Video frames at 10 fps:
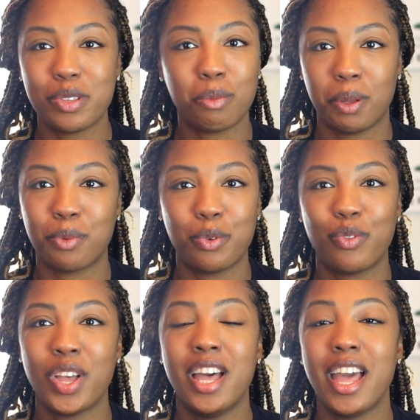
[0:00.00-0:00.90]
some people
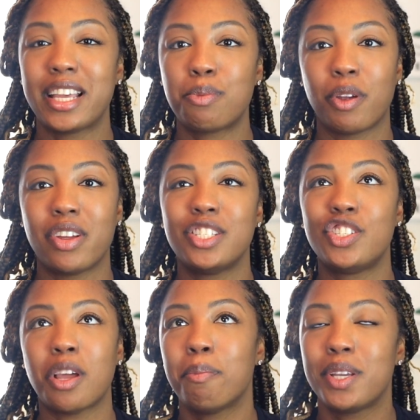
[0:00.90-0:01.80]
who've
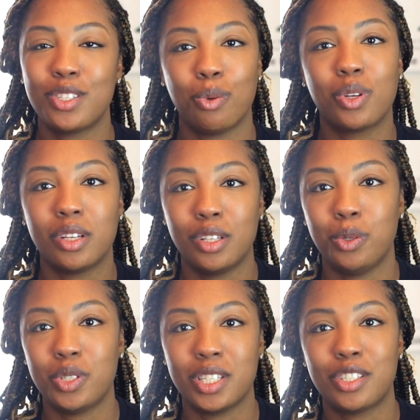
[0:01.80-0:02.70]
experienced jumping to
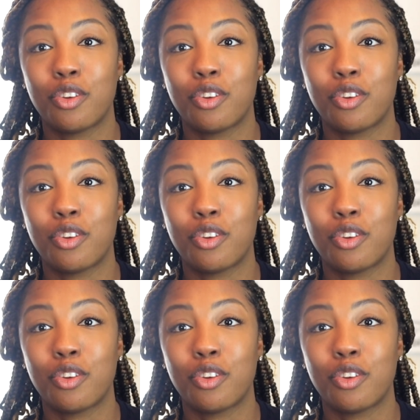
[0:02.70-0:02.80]
conclusions.